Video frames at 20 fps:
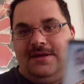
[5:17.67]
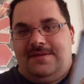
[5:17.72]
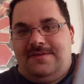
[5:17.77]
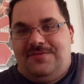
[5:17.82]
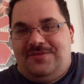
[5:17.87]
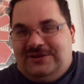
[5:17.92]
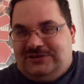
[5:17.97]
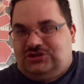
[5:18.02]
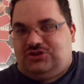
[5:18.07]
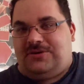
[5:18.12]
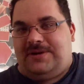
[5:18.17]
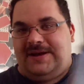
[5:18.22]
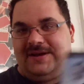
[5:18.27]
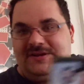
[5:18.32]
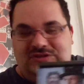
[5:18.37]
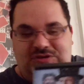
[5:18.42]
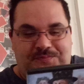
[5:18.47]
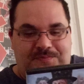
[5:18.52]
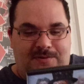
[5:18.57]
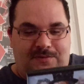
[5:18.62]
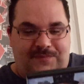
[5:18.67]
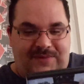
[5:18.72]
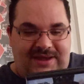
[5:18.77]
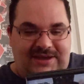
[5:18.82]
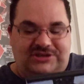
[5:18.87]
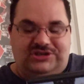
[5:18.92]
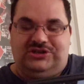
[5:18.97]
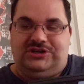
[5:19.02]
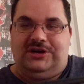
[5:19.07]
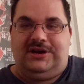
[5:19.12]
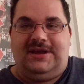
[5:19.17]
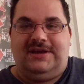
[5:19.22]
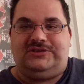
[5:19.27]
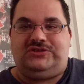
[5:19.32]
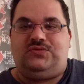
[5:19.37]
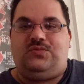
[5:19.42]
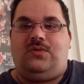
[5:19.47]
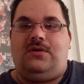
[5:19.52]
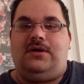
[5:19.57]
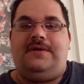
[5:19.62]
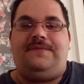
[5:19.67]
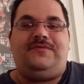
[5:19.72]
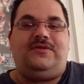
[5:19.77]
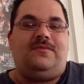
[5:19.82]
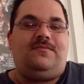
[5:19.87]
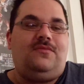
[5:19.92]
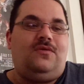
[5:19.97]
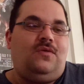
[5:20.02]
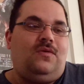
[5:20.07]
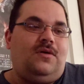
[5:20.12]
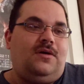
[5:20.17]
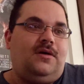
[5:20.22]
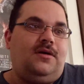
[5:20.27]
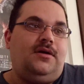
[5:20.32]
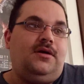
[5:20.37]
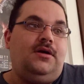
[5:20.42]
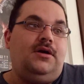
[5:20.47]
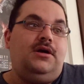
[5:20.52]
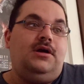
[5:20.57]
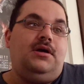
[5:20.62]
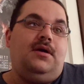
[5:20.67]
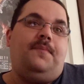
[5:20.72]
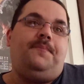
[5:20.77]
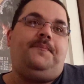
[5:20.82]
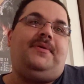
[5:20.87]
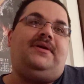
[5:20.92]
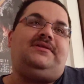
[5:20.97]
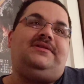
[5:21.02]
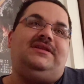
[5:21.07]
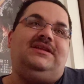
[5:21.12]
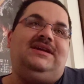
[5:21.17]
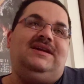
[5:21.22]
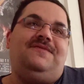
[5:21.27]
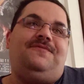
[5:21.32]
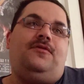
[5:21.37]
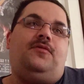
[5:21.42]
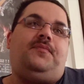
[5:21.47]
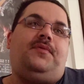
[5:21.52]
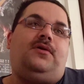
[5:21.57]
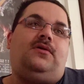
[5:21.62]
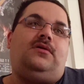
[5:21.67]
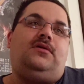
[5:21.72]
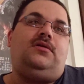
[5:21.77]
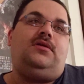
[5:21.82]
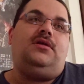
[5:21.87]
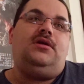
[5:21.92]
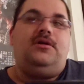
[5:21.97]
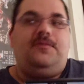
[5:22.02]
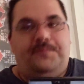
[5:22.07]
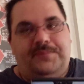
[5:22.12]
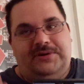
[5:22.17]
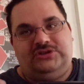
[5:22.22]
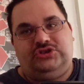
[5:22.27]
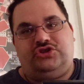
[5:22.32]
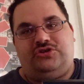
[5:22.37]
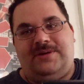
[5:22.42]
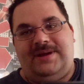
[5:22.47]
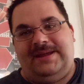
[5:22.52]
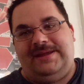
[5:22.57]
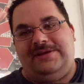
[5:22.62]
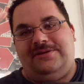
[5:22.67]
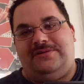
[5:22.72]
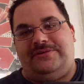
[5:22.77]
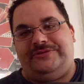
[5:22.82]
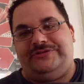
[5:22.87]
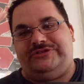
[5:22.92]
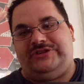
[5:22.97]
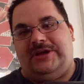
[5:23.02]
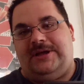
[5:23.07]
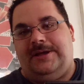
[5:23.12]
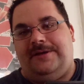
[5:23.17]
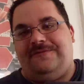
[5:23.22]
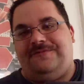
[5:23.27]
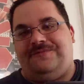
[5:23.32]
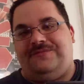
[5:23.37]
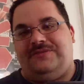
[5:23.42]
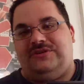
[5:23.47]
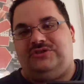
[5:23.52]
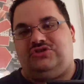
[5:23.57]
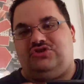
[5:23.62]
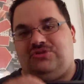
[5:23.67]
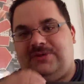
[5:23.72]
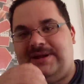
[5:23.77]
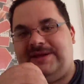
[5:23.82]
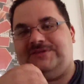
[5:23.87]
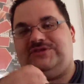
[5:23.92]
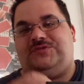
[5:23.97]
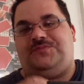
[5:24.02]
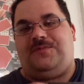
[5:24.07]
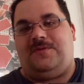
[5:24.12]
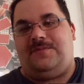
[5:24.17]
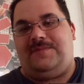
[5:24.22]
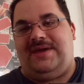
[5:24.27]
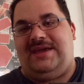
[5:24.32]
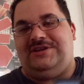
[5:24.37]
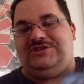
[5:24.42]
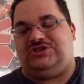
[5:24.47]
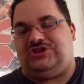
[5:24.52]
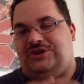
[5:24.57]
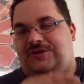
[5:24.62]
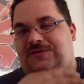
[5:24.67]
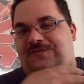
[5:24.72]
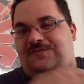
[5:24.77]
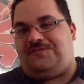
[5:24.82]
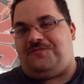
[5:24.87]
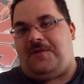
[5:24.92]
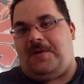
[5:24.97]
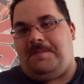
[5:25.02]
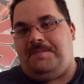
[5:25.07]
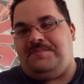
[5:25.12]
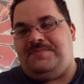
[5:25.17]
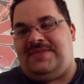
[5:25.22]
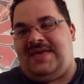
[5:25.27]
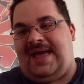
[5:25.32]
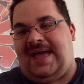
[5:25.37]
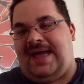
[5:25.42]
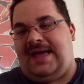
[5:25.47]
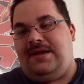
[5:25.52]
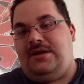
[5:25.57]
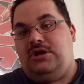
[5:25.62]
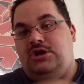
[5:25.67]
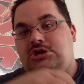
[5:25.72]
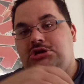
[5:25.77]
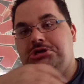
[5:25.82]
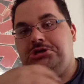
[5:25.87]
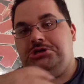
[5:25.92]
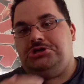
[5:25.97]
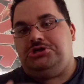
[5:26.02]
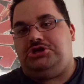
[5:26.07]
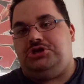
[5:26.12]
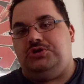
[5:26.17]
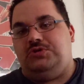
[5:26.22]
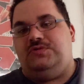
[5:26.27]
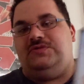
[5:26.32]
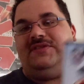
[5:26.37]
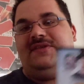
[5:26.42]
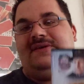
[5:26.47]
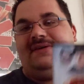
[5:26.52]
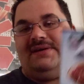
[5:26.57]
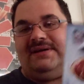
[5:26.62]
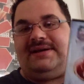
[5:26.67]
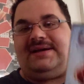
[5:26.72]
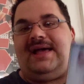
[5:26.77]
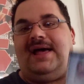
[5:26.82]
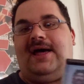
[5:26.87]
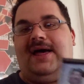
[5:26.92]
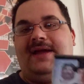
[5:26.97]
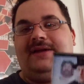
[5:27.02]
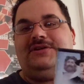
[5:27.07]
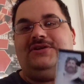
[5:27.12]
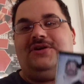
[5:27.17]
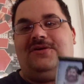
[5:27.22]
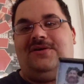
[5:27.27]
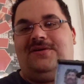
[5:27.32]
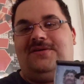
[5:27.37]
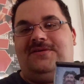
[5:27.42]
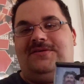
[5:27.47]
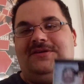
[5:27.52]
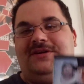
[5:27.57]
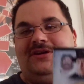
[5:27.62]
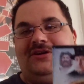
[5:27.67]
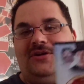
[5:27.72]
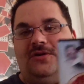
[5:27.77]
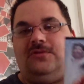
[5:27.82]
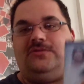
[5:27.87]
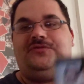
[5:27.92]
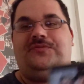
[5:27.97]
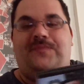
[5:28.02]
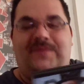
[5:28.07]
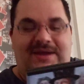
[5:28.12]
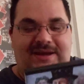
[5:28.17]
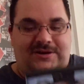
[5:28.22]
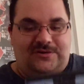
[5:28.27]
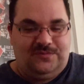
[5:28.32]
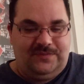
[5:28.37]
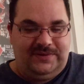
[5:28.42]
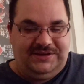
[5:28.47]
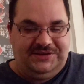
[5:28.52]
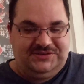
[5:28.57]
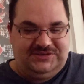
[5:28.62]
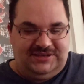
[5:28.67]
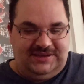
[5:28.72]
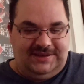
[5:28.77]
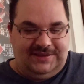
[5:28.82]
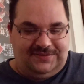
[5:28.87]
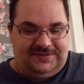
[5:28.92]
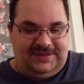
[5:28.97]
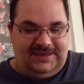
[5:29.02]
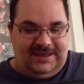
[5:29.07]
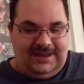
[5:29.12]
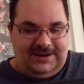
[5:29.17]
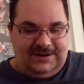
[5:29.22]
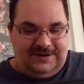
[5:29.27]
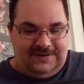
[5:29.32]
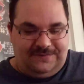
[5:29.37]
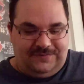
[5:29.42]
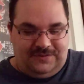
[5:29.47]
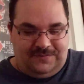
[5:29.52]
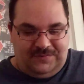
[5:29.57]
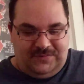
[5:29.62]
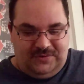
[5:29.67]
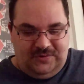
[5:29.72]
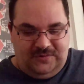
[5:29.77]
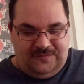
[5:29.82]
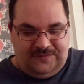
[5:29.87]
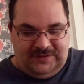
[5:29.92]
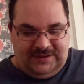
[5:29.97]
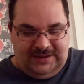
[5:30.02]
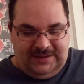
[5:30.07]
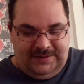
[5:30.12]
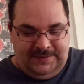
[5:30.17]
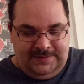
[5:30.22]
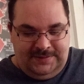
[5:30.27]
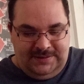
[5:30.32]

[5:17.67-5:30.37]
the transformation, it's one of the more believable portrayals of the transformation from that to the kind-hearted old man we see at the end of the movie.